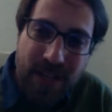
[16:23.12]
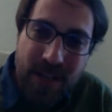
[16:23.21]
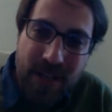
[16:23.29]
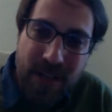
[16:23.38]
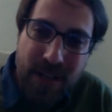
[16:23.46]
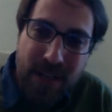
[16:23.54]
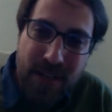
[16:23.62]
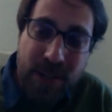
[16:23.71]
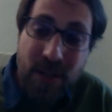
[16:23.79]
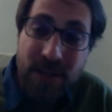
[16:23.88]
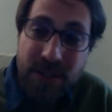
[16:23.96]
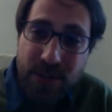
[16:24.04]
uh,
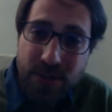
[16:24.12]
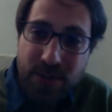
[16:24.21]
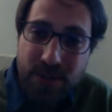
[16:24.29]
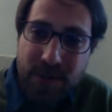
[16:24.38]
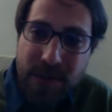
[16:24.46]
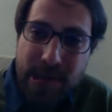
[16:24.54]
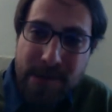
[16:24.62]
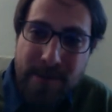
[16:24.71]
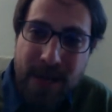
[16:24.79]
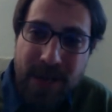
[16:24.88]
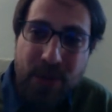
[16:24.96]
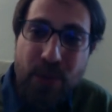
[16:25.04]
solitude,
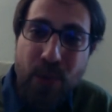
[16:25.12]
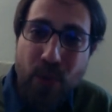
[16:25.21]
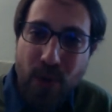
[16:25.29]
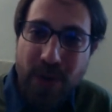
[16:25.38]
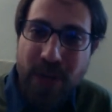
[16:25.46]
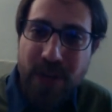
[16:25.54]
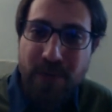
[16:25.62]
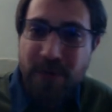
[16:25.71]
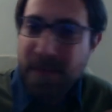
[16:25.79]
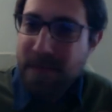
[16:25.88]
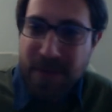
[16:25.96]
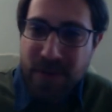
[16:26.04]
right? You're working,
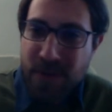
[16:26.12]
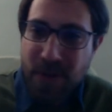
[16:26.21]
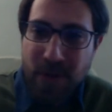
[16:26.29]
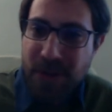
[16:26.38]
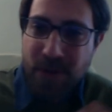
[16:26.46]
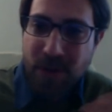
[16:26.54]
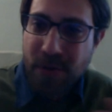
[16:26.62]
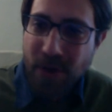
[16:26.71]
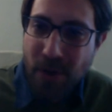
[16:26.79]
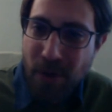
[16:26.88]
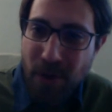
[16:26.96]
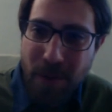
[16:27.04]
from, you know, your
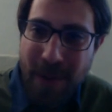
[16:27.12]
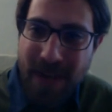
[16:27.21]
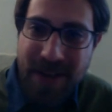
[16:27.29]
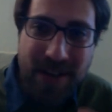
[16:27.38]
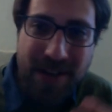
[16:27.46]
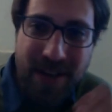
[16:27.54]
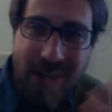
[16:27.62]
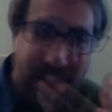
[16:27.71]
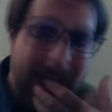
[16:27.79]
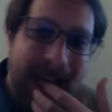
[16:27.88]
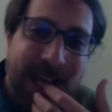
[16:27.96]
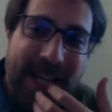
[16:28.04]
home, and
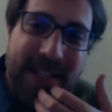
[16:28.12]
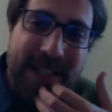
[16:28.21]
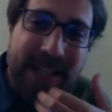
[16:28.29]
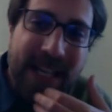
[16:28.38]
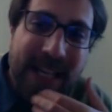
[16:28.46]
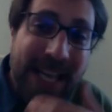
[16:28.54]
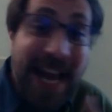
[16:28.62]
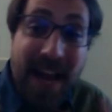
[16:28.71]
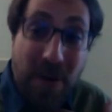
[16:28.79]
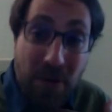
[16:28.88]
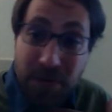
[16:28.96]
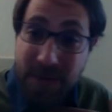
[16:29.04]
uh, and it's like, and
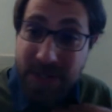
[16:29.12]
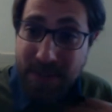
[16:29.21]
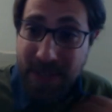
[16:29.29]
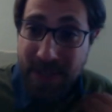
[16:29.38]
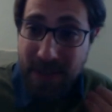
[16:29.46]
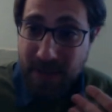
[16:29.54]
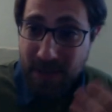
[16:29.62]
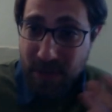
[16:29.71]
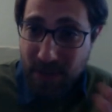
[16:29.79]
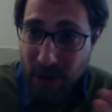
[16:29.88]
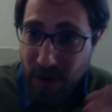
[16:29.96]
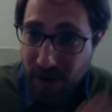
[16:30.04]
I've always been, you
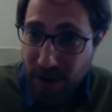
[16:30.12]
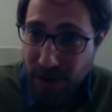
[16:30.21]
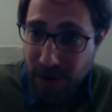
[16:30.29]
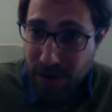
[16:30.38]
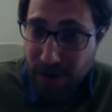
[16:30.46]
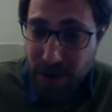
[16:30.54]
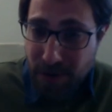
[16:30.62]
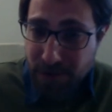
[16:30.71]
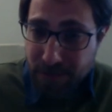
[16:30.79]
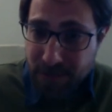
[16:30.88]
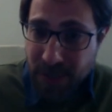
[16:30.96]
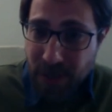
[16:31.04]
know, um,
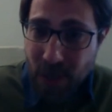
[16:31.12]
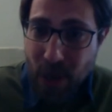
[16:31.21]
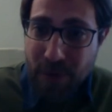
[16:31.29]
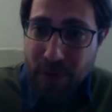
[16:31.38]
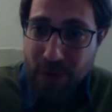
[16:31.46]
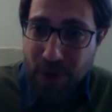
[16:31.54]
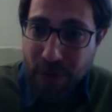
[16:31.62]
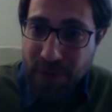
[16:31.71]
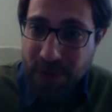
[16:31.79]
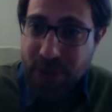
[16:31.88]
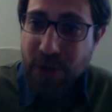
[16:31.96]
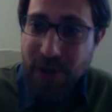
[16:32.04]
a lover of
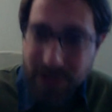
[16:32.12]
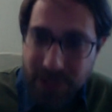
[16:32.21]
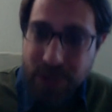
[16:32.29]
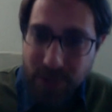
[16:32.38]
solitude